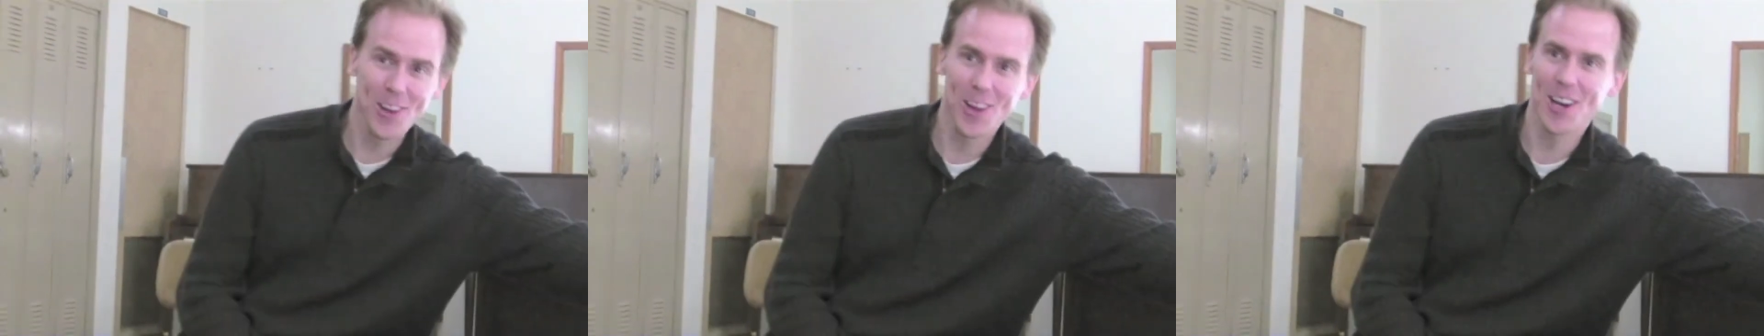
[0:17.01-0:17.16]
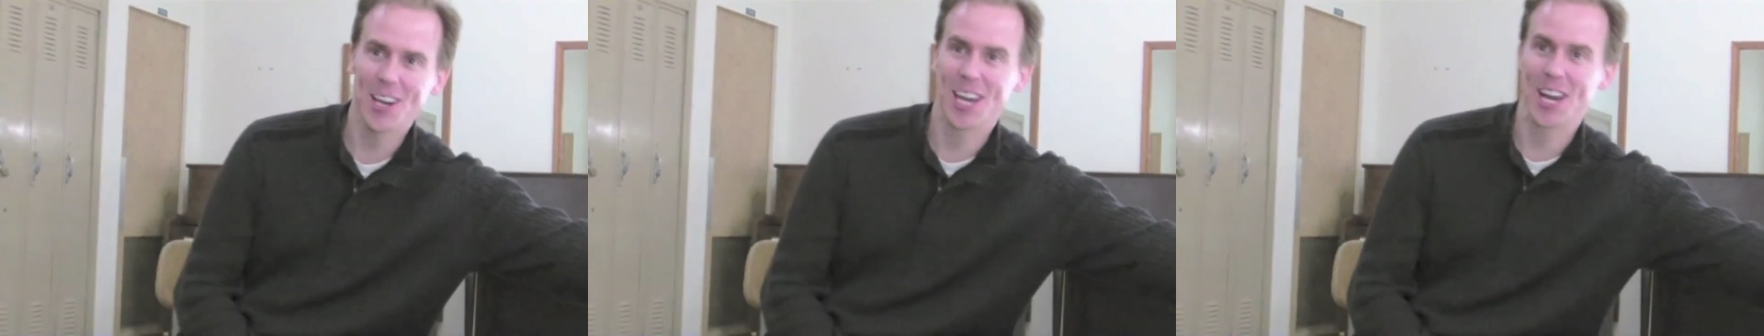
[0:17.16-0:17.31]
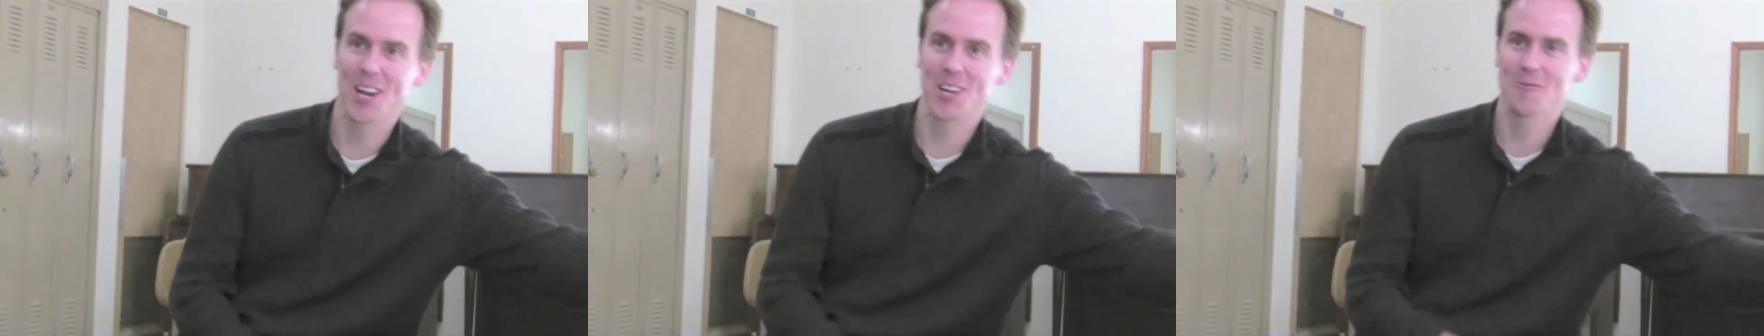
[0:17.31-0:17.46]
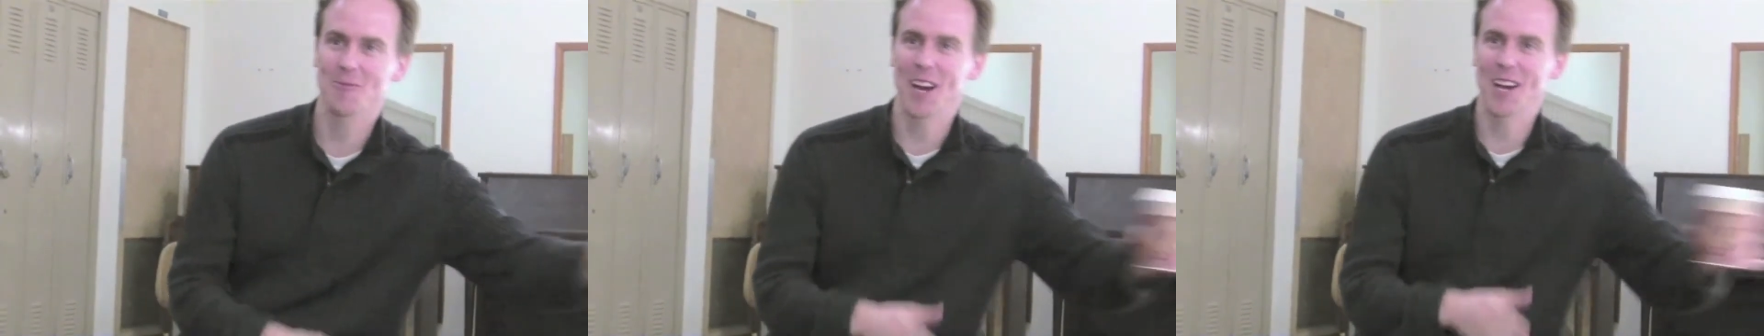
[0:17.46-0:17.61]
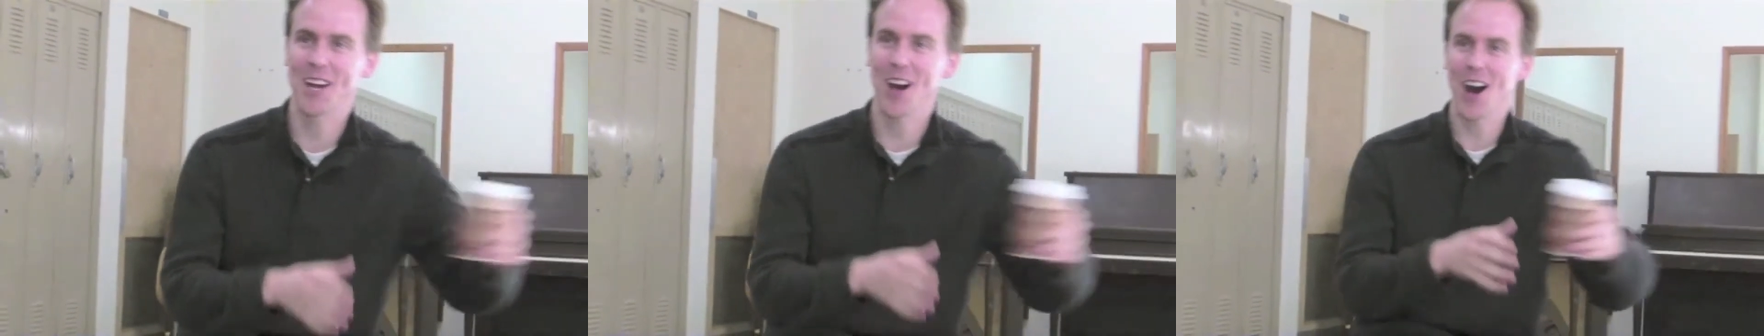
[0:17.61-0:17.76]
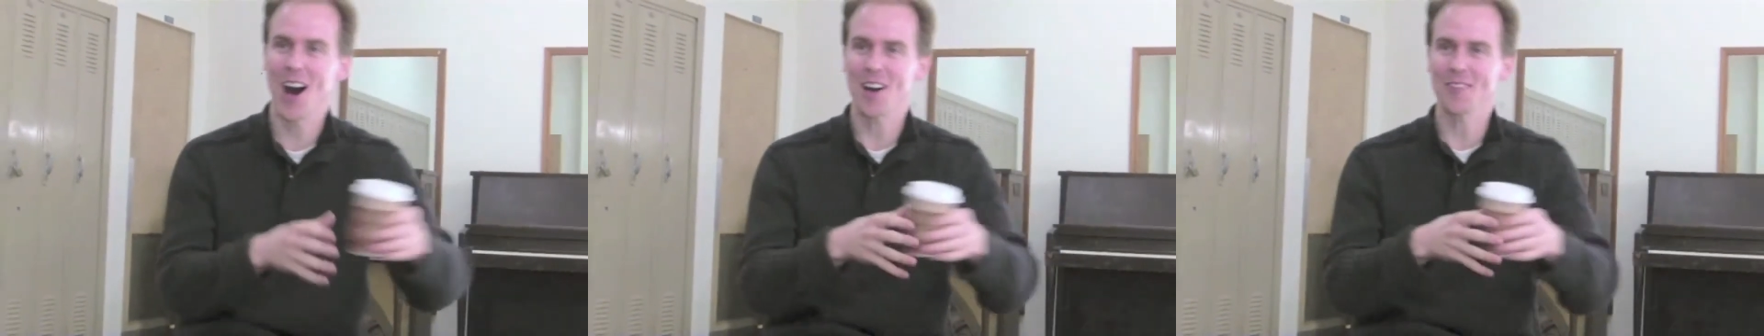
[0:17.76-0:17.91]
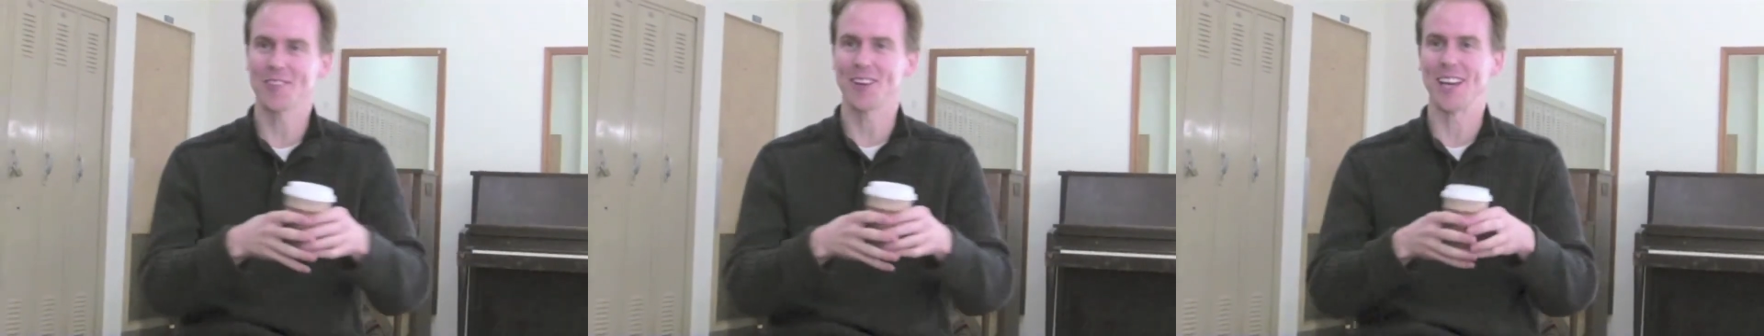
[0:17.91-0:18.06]
look, here's my
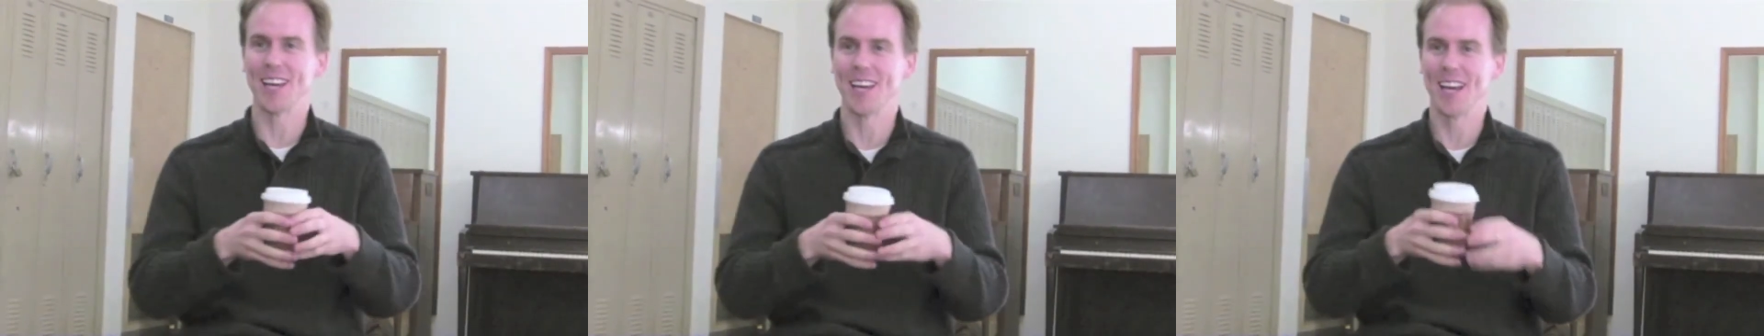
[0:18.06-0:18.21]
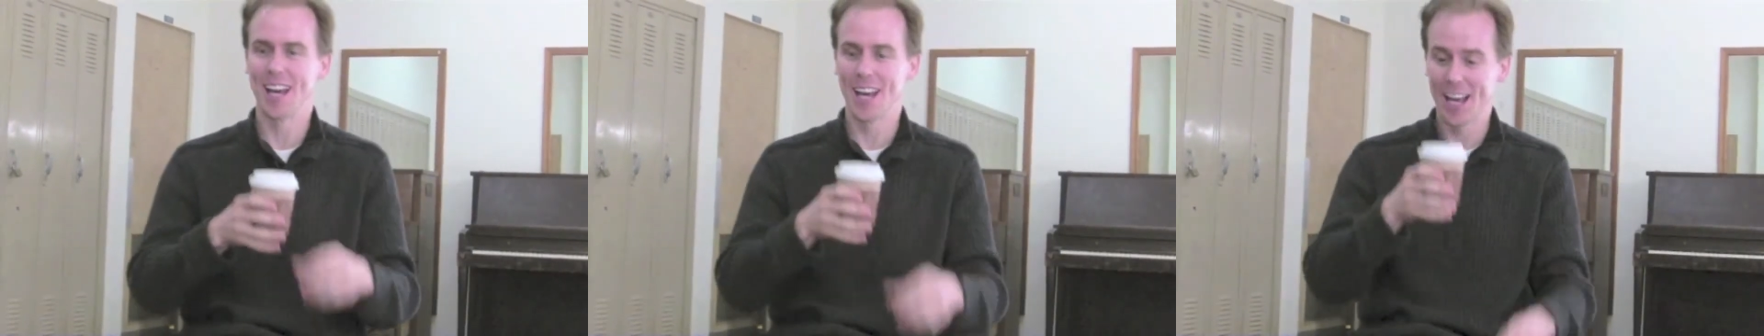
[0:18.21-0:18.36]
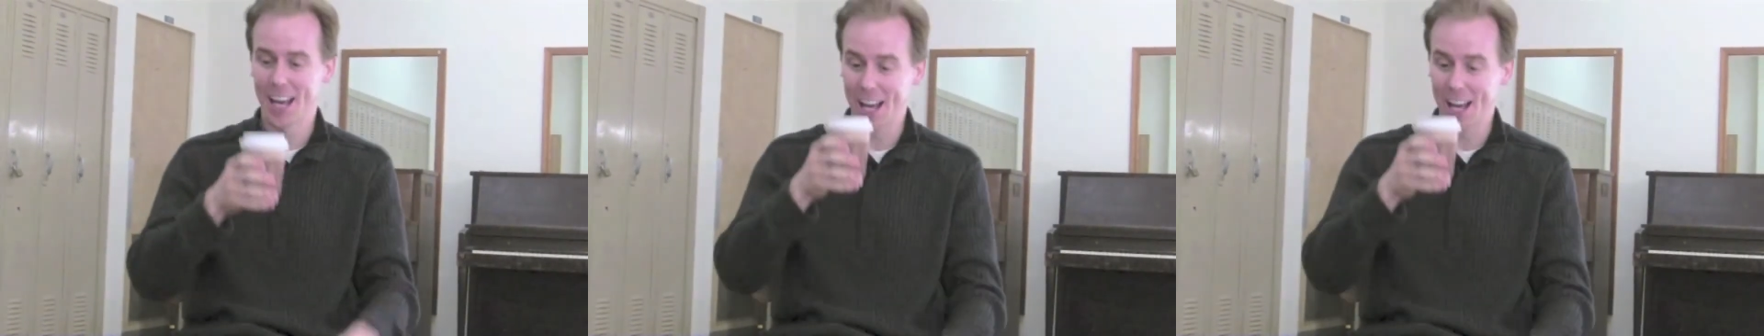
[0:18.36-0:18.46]
coffee.